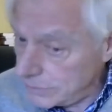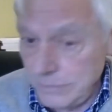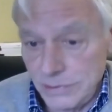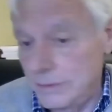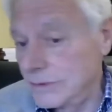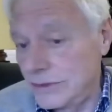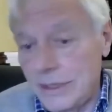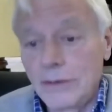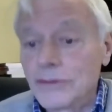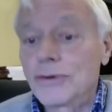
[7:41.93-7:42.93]
which
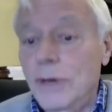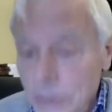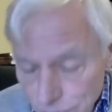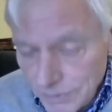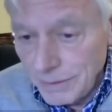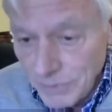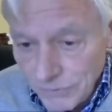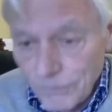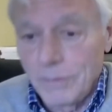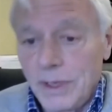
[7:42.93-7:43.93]
sounds strange when
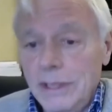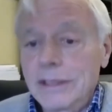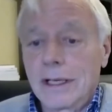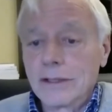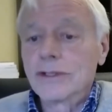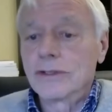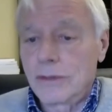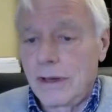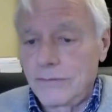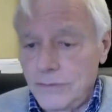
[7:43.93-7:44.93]
coming from an
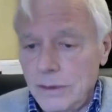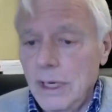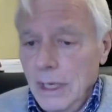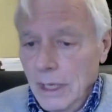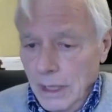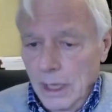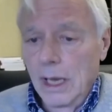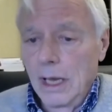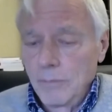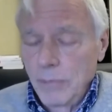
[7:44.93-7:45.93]
intelligence officer.
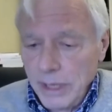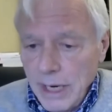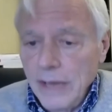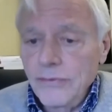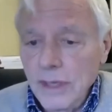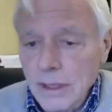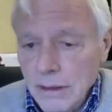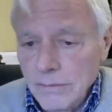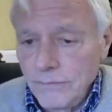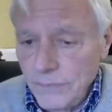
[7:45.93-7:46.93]
But I think
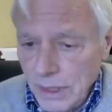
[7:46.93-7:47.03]
of,